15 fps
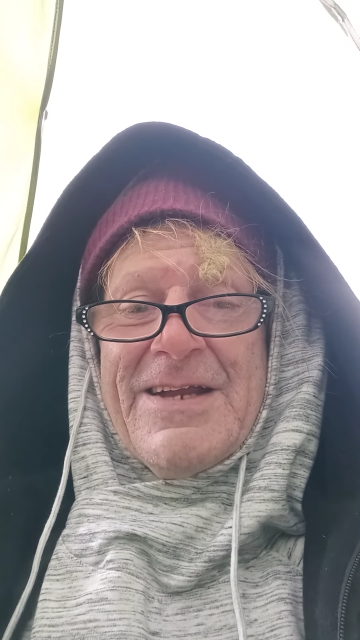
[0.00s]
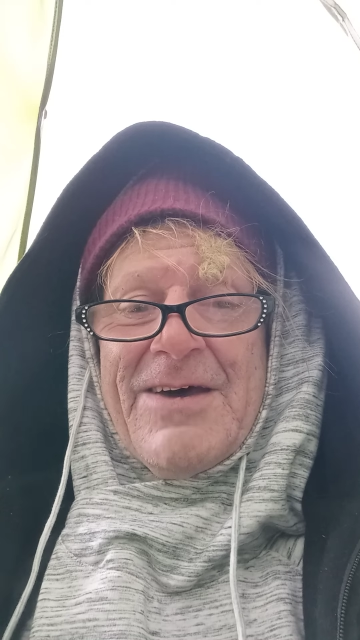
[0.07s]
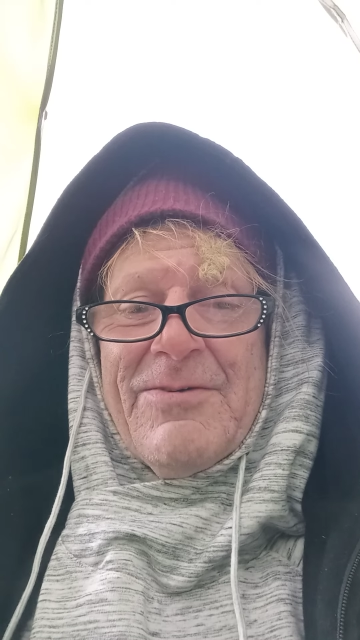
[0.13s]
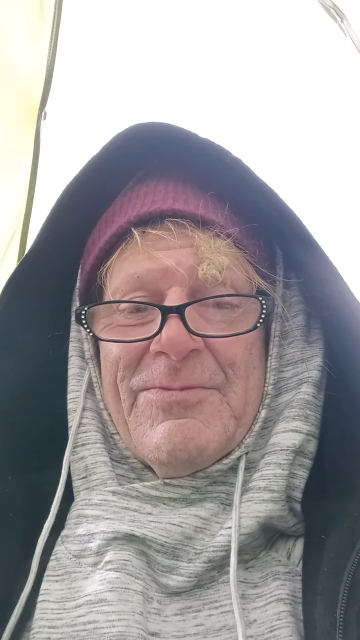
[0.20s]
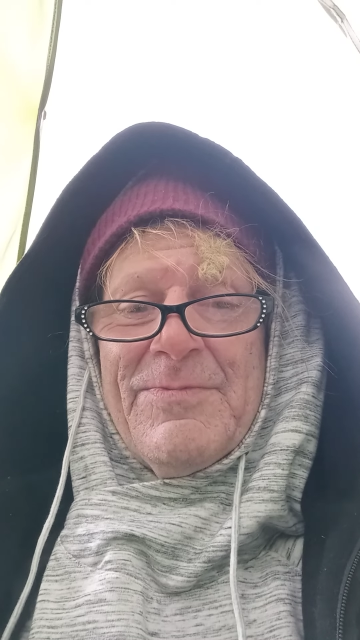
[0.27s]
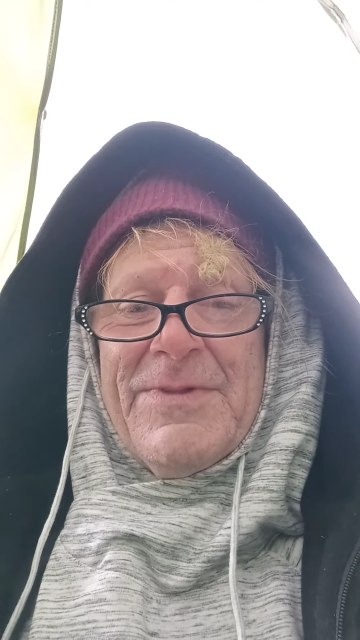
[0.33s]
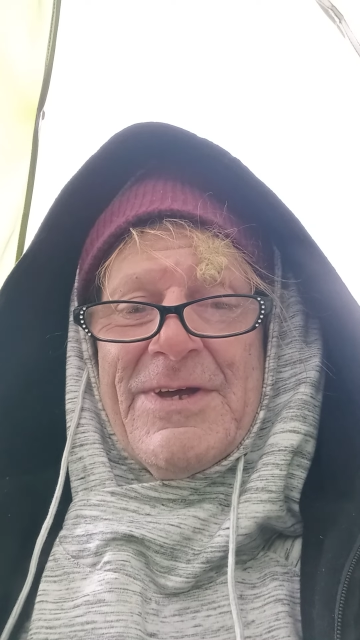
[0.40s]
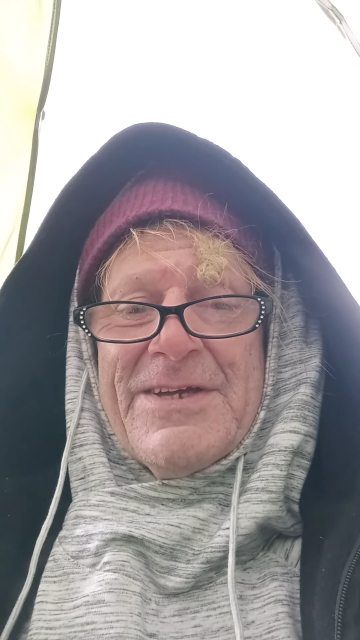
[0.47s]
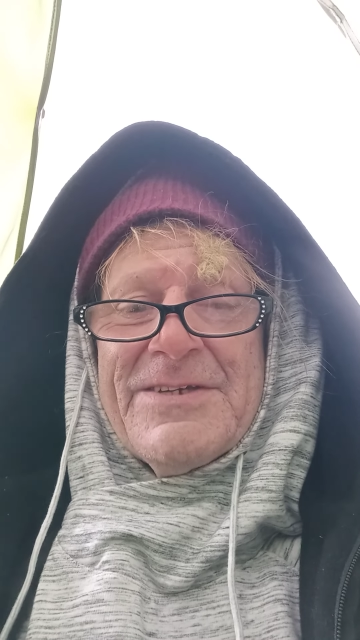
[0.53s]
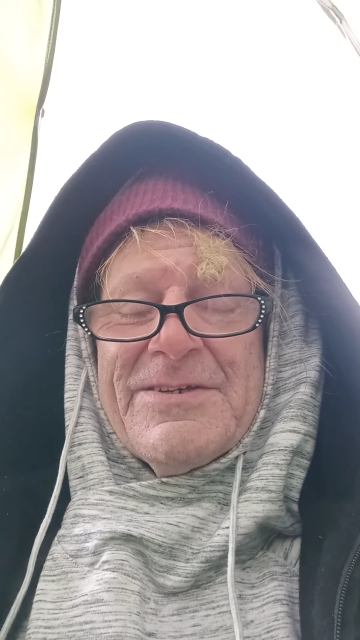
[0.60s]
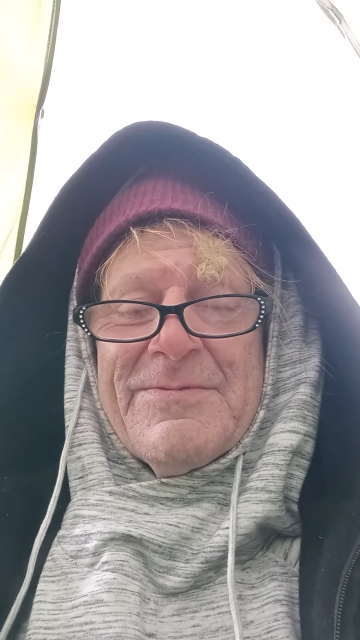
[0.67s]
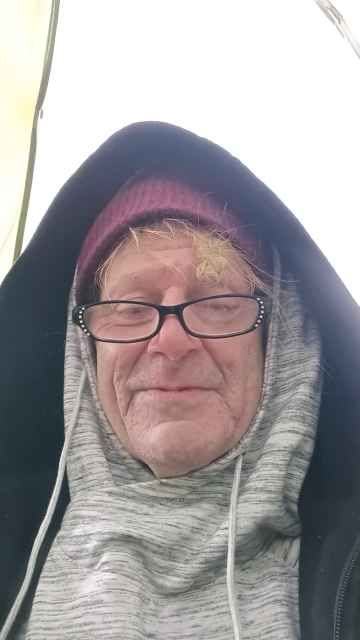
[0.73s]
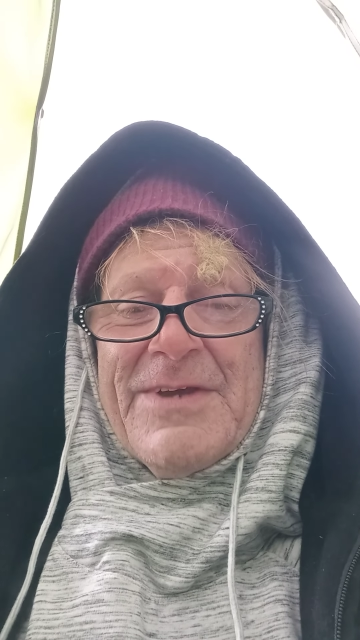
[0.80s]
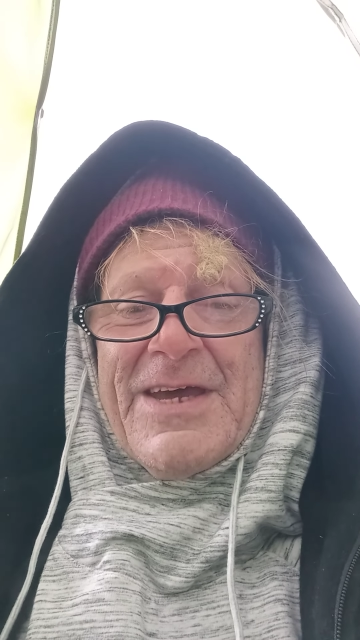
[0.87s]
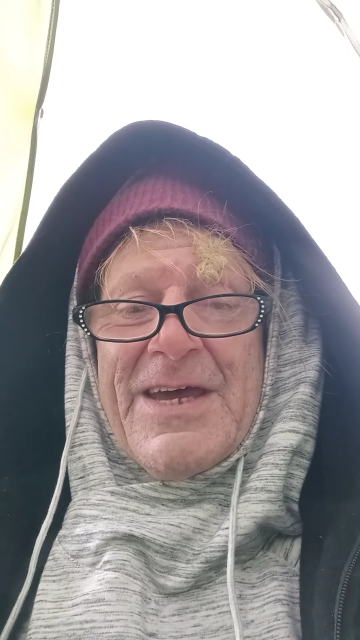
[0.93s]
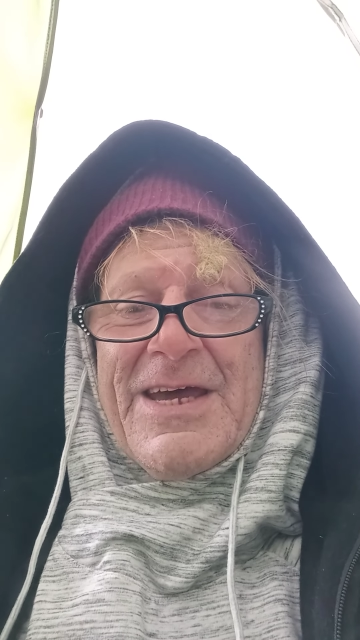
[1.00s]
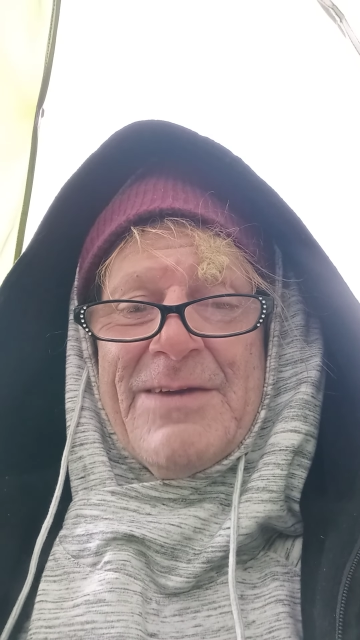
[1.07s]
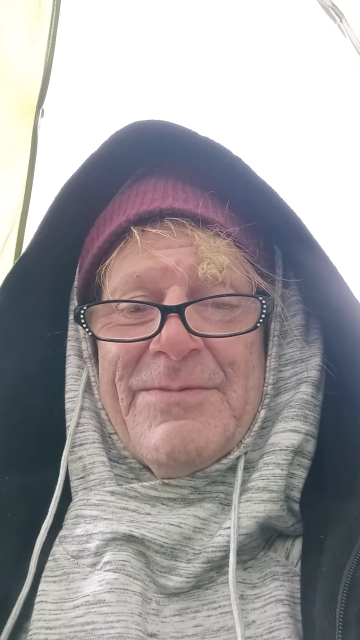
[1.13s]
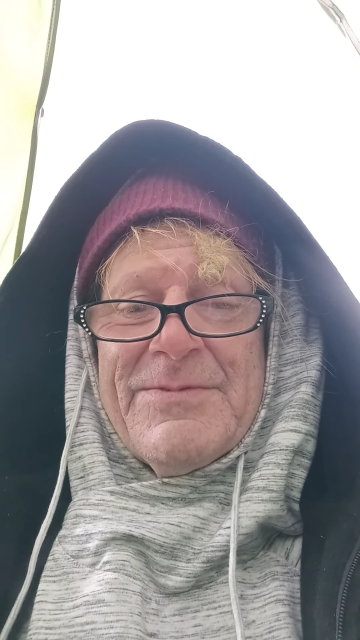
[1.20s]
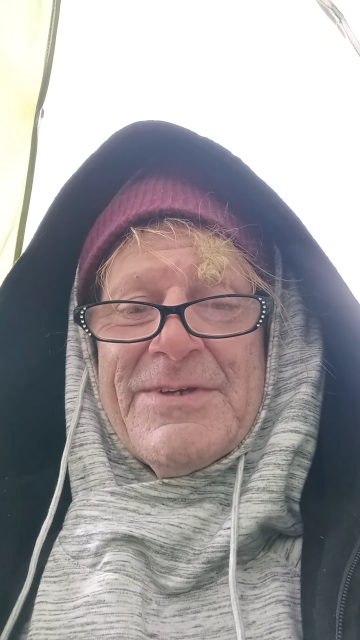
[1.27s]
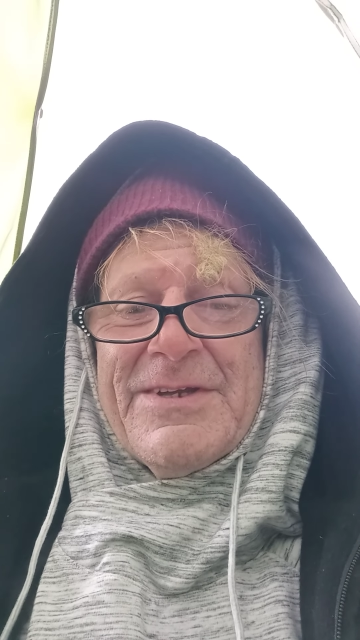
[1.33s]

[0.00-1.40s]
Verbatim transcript: I would play some games,